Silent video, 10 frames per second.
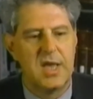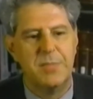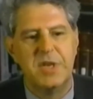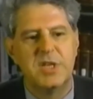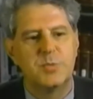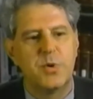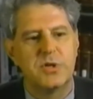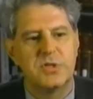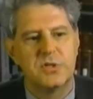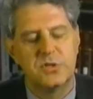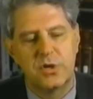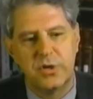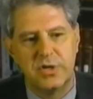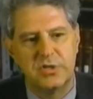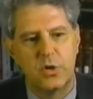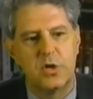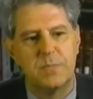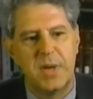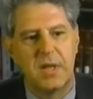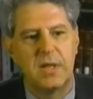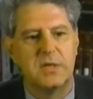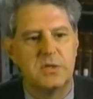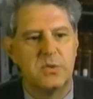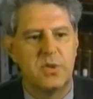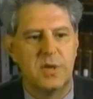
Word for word: I mean, his personal story is so compelling to